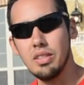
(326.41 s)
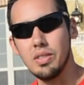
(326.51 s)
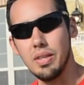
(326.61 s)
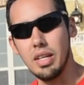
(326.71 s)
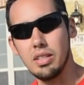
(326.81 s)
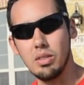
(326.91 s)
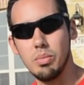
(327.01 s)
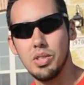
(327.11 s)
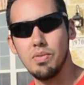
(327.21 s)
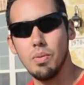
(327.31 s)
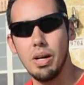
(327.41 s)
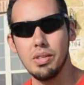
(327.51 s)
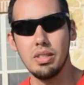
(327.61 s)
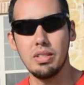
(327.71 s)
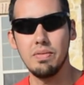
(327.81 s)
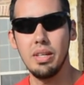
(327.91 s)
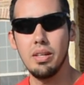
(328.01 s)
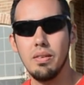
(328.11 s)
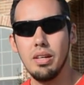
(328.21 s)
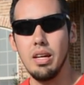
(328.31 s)
So thanks so much for watching this
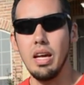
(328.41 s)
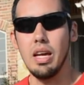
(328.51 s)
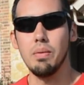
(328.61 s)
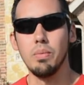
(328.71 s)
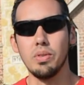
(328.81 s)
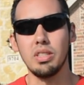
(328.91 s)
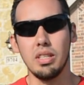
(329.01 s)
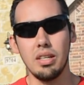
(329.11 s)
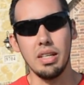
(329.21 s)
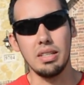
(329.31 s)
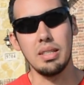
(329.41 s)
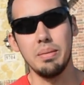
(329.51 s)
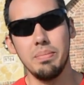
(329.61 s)
video and we'll see y'all next time.